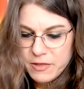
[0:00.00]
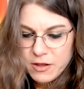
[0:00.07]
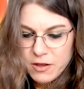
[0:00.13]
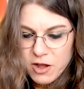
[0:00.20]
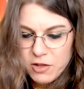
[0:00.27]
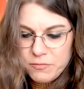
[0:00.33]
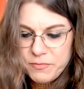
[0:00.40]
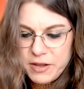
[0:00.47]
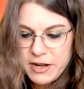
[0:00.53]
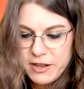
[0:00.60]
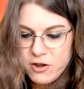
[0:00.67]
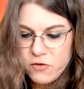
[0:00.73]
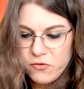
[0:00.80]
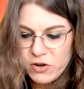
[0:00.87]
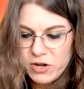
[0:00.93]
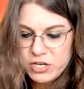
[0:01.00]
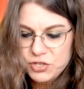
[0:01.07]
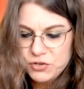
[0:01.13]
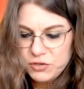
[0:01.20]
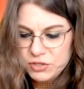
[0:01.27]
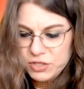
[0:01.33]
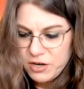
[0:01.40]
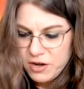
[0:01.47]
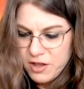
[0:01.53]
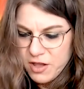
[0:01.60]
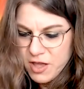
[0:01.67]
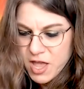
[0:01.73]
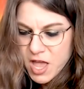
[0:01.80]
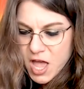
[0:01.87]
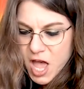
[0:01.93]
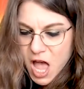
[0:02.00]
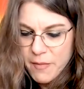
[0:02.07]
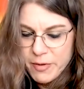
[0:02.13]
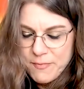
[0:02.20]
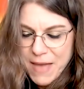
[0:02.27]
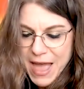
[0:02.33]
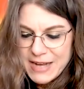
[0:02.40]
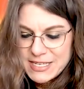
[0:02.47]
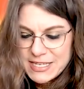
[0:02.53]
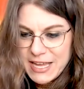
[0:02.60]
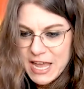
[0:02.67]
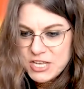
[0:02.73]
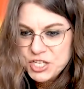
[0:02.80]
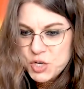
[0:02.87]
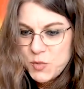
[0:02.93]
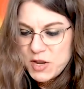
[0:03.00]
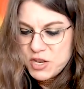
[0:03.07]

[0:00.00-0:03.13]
called Buddy over his shoulder. I'll be back to get you in